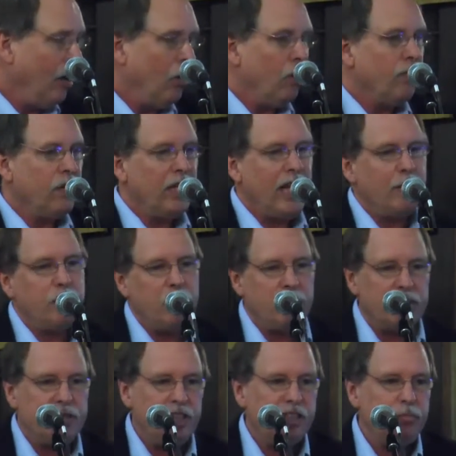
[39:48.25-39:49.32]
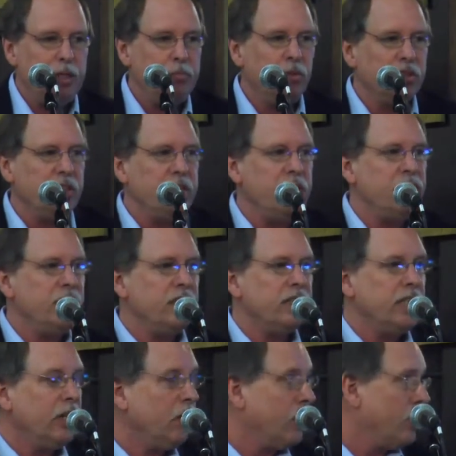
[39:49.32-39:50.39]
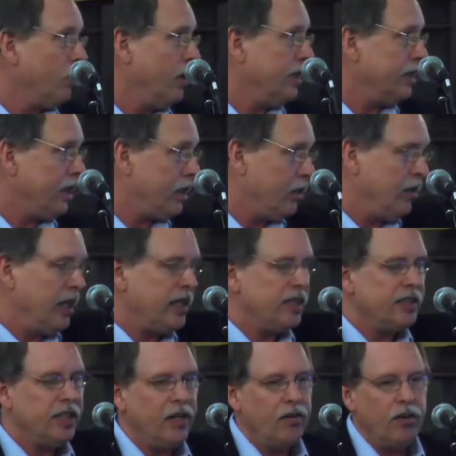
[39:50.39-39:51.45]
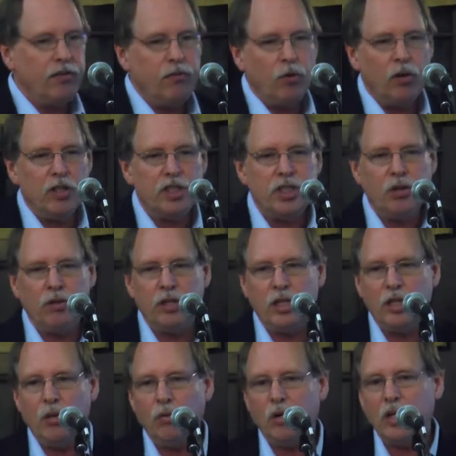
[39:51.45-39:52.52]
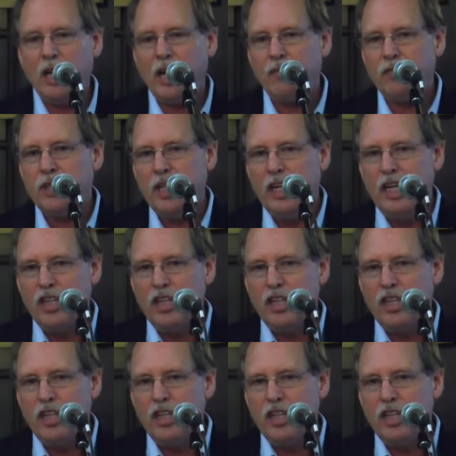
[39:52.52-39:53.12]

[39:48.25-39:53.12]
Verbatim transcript: overlapping with six peoples' indigenous territories, including the sacred forest shown in the lower left.